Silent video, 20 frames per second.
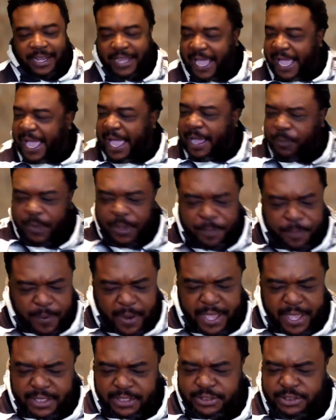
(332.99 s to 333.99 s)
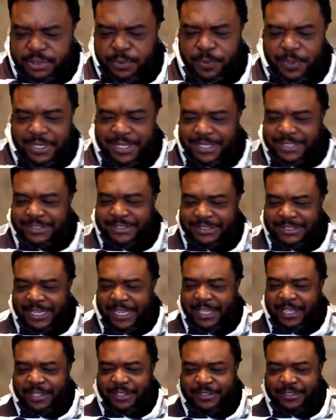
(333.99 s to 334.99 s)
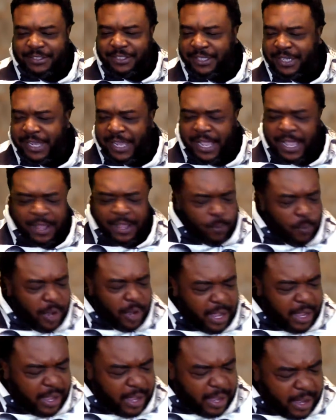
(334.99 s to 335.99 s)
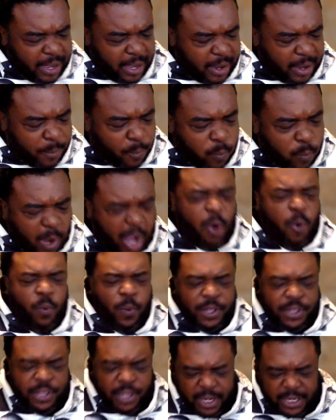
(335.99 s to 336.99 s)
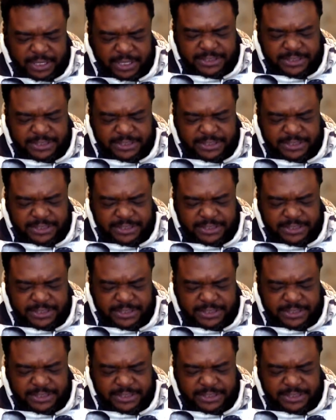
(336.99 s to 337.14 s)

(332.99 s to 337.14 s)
God, we pray that you would continue to walk with her,